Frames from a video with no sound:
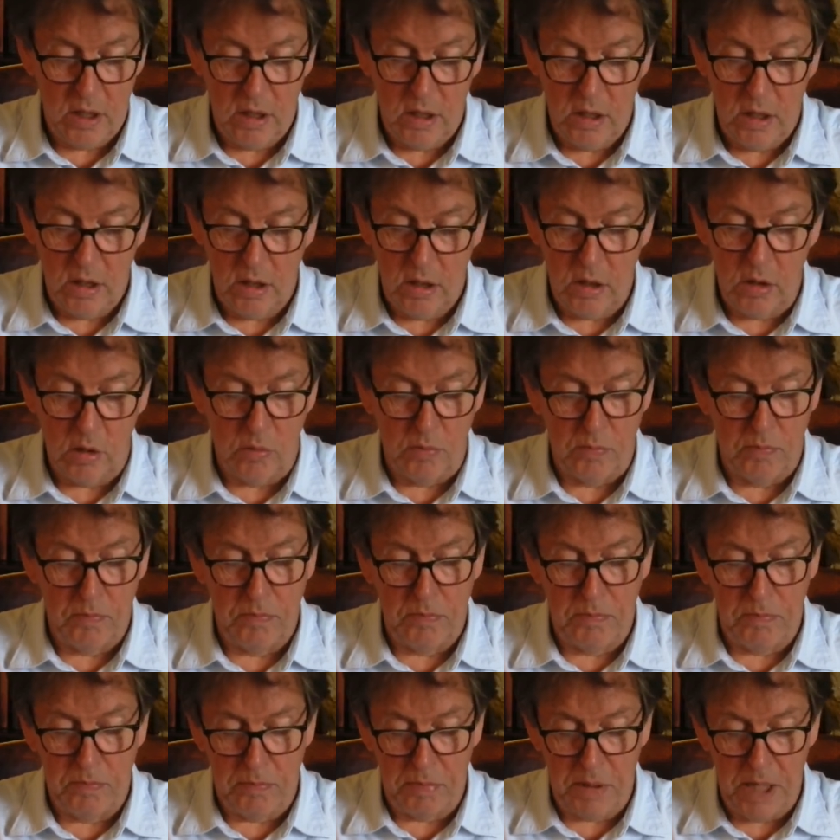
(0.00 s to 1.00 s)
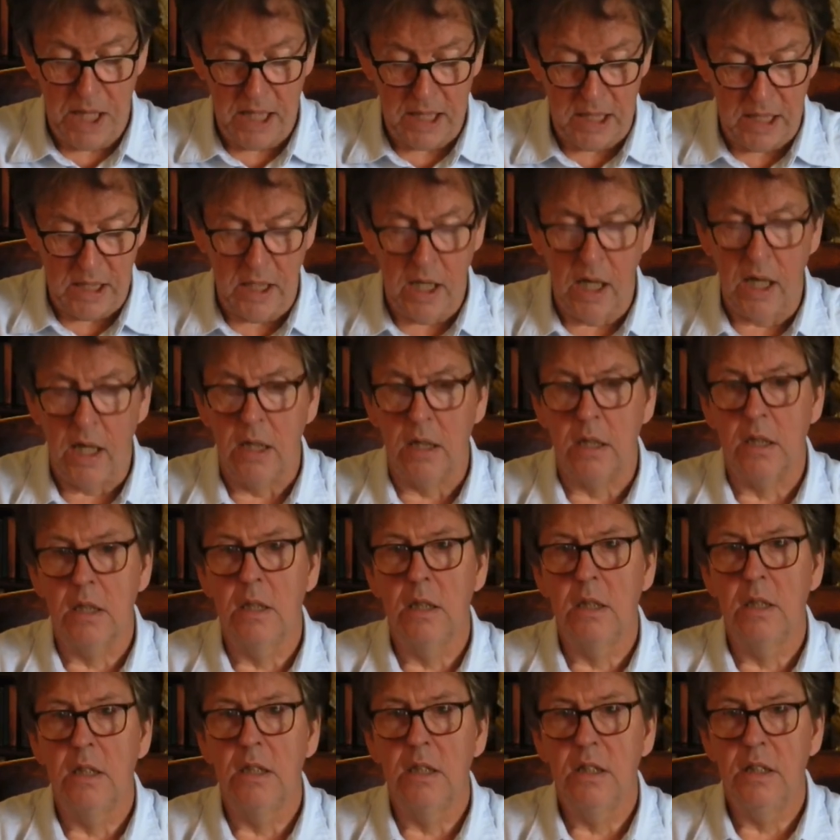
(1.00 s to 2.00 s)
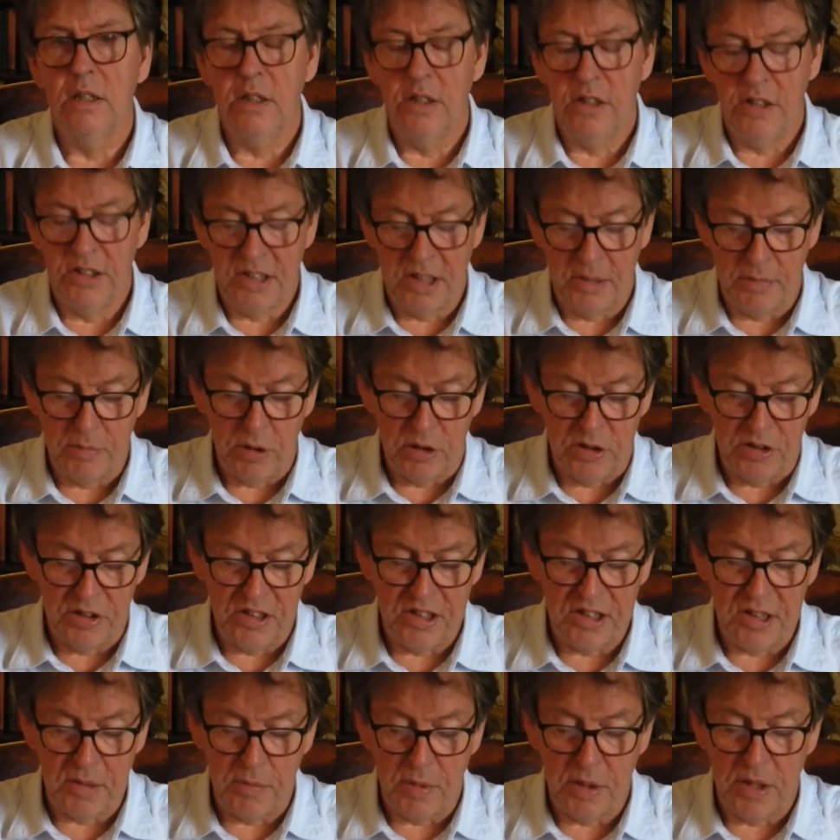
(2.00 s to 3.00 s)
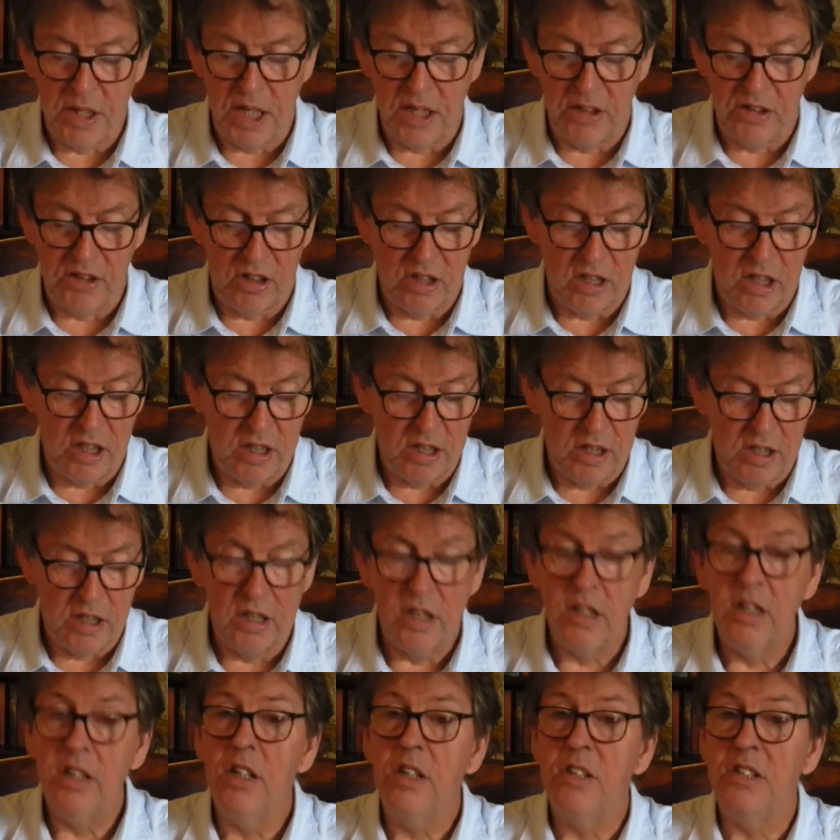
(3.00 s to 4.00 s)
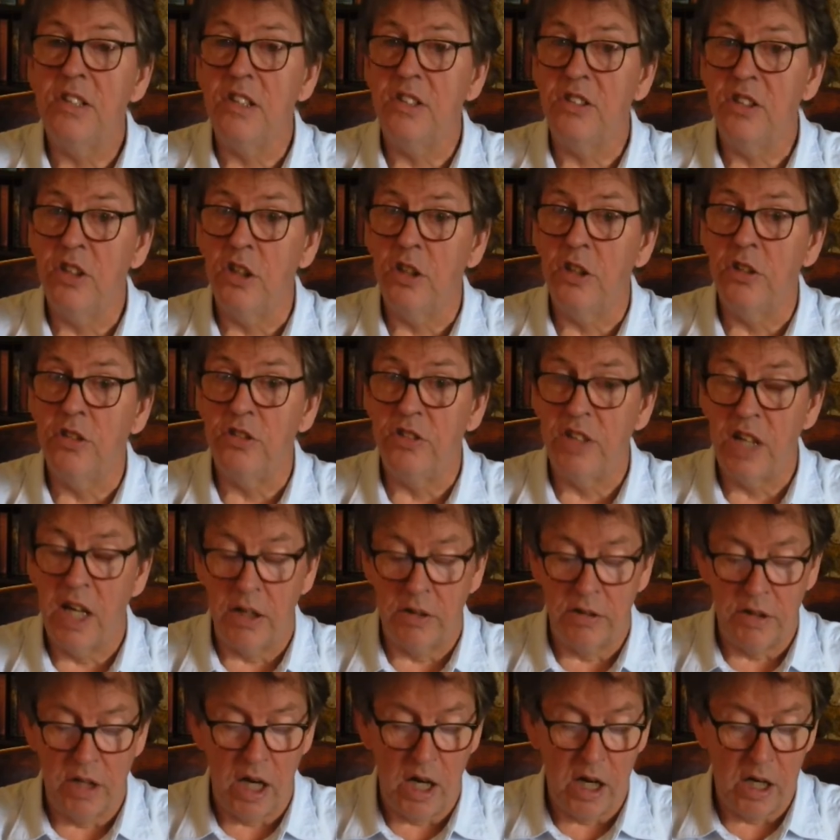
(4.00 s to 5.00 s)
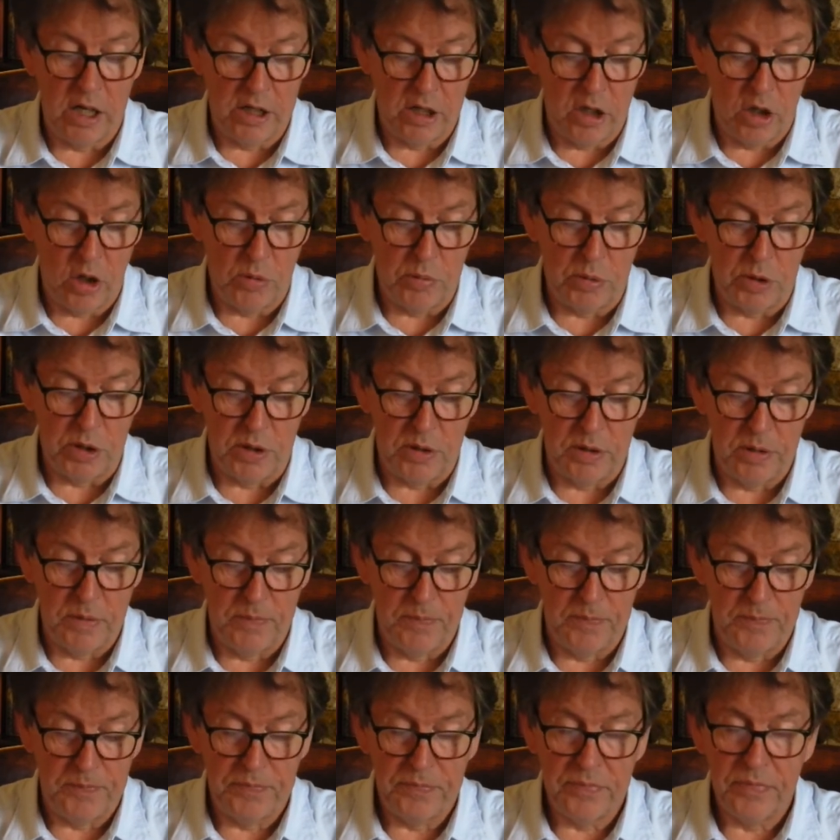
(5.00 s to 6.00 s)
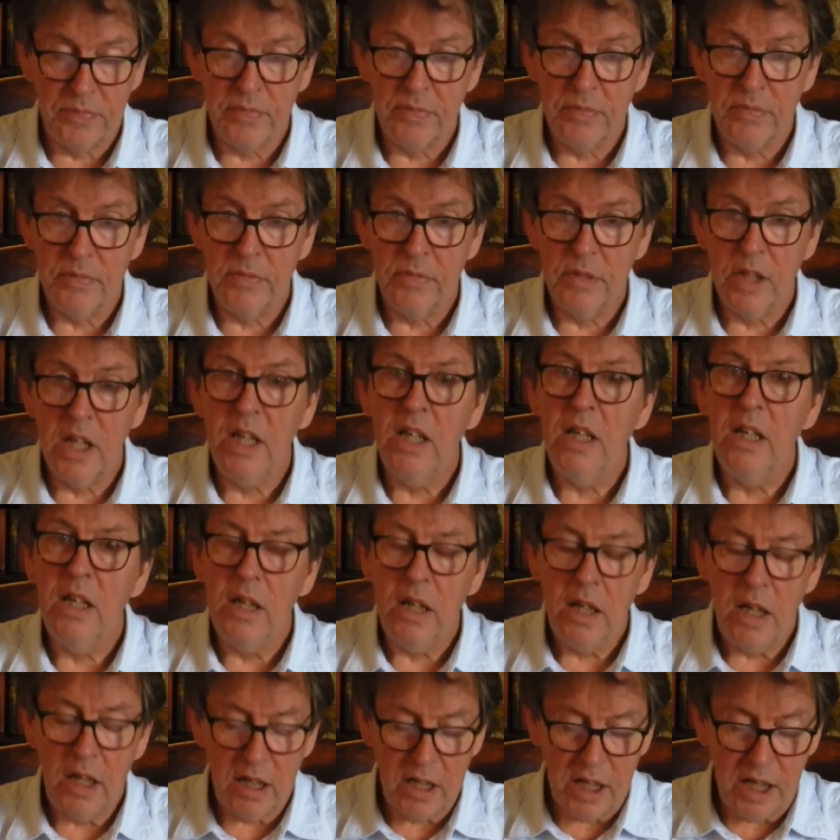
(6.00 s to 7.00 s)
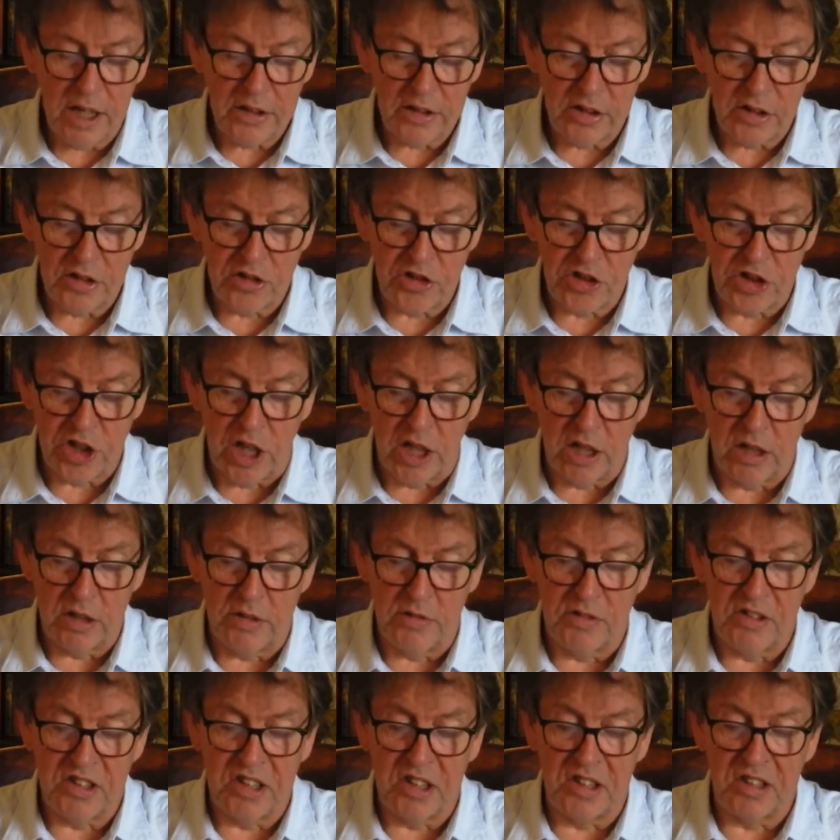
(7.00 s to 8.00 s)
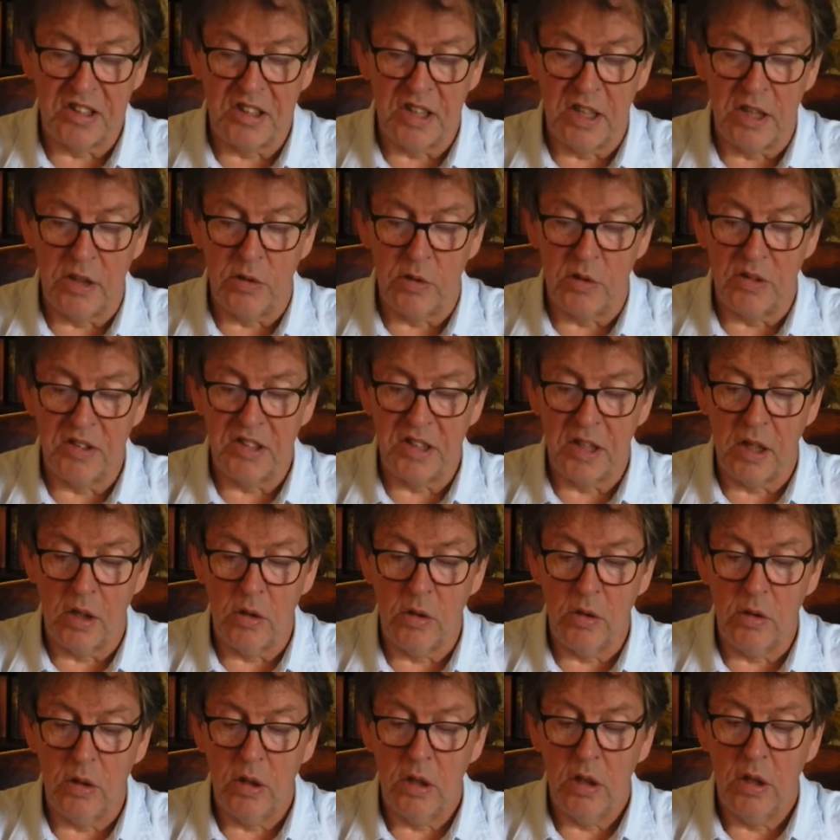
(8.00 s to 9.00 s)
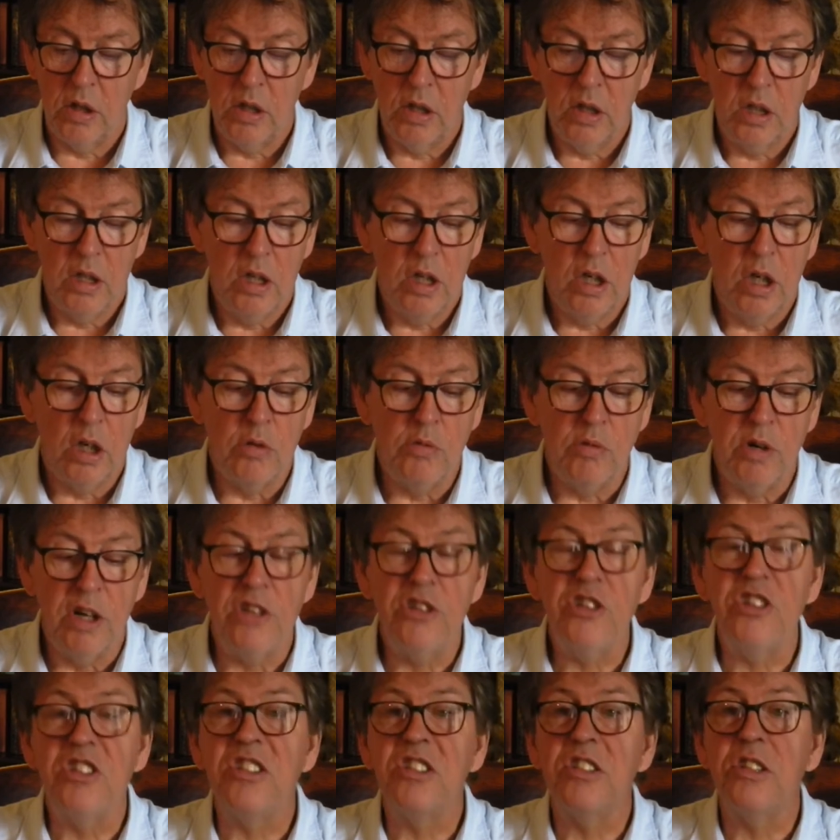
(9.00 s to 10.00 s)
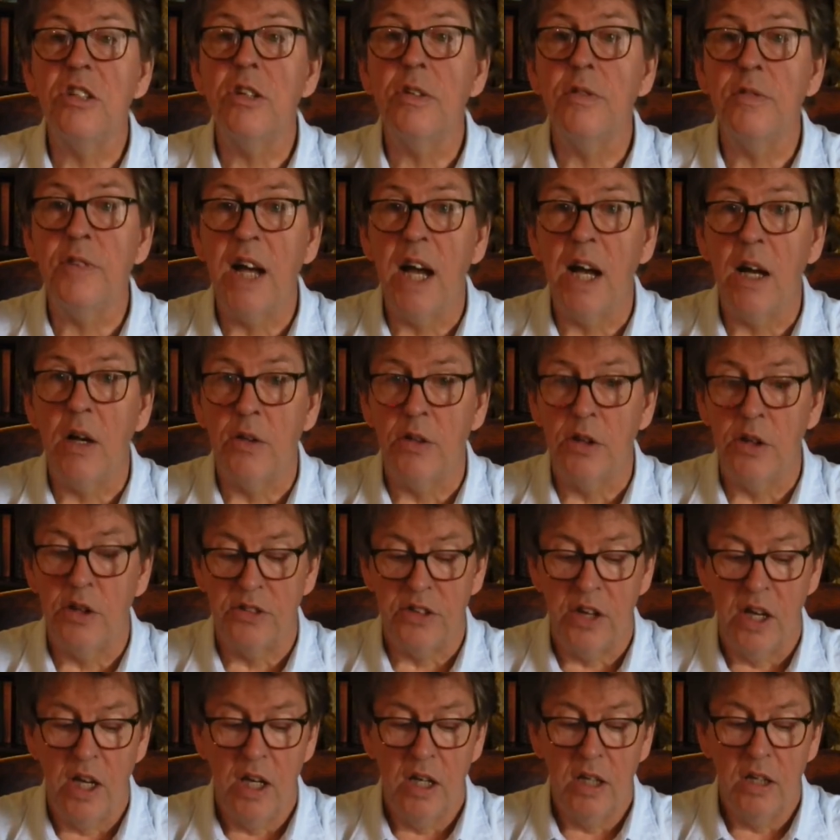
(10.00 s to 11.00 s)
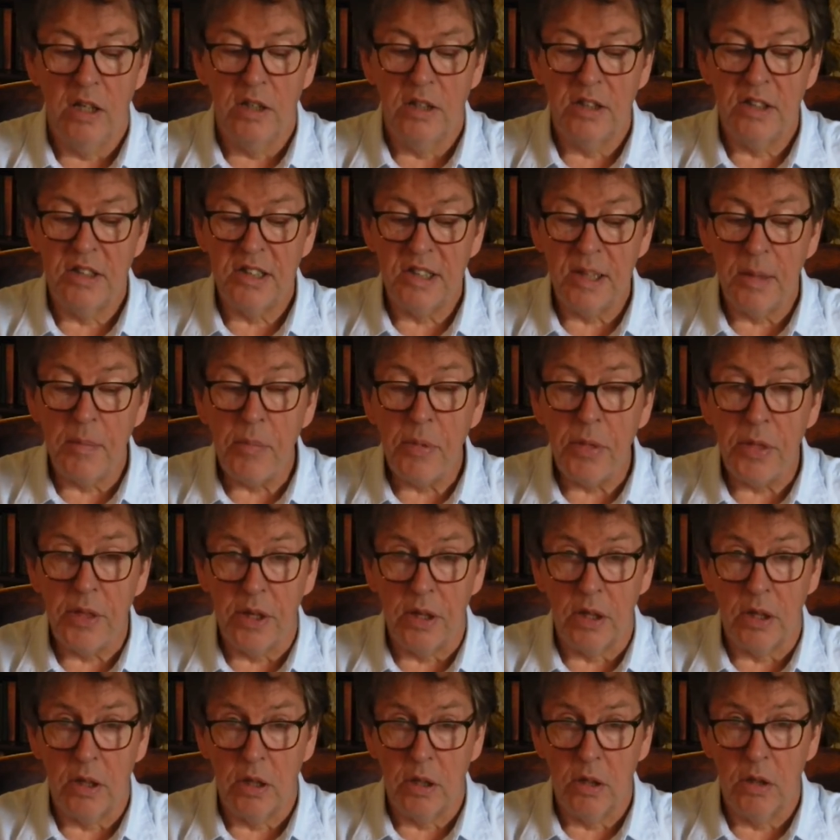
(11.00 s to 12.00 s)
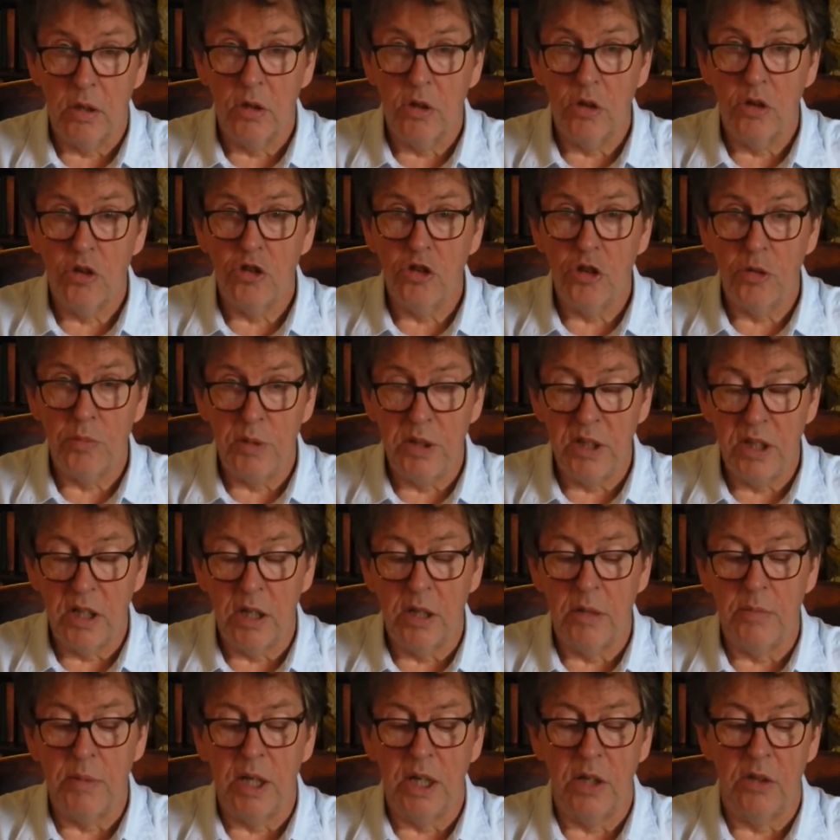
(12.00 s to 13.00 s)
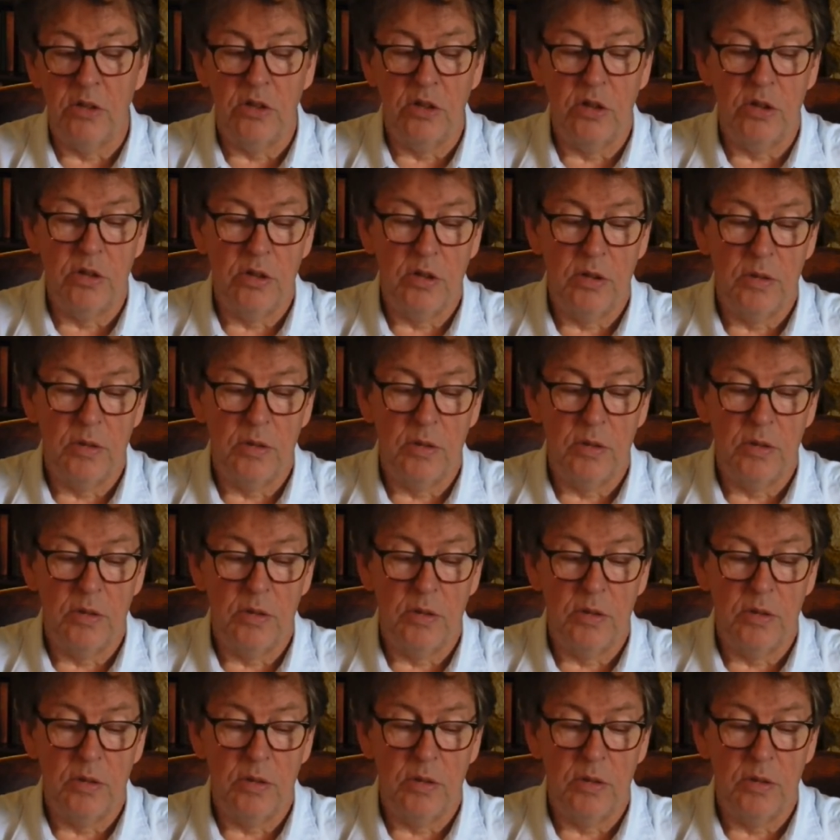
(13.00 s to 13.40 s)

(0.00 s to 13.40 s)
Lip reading: Oh, bad luck, said Monty sympathetically, as he turned down High Holborn. He liked this child of 16 or so, and registered a vow that something should be done about it.